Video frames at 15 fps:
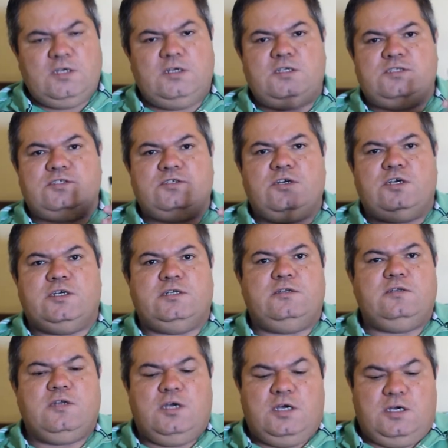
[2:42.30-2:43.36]
It's good.
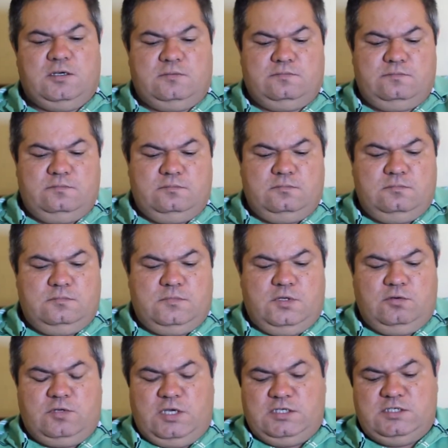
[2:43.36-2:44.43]

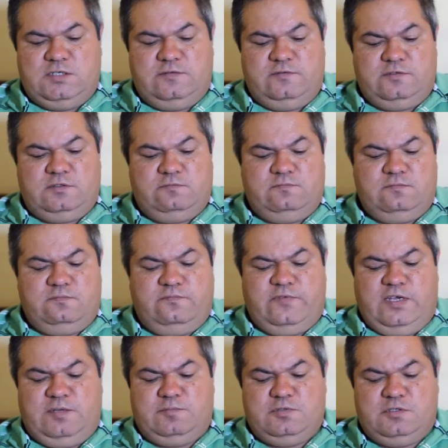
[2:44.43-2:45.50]
OKC
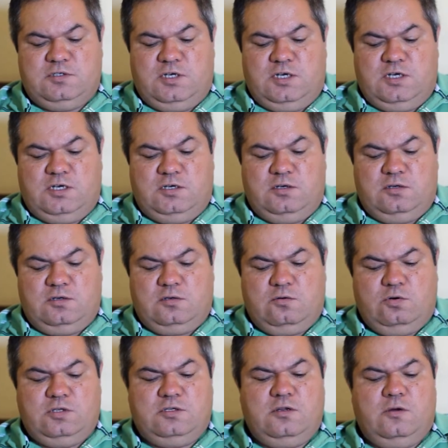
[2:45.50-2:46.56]
Vapes,
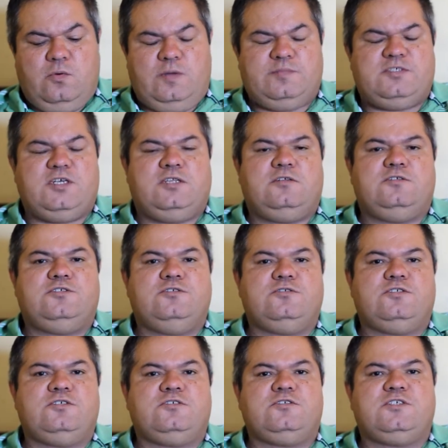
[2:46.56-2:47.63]
according to their website, their
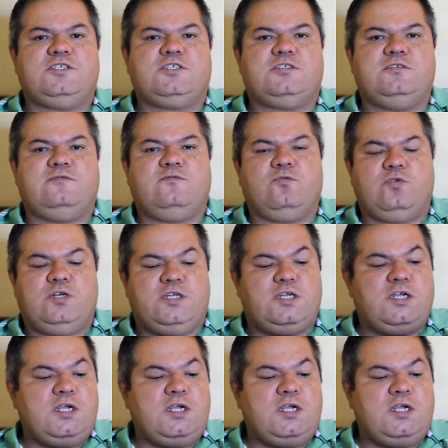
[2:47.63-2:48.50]
juices are 60-40.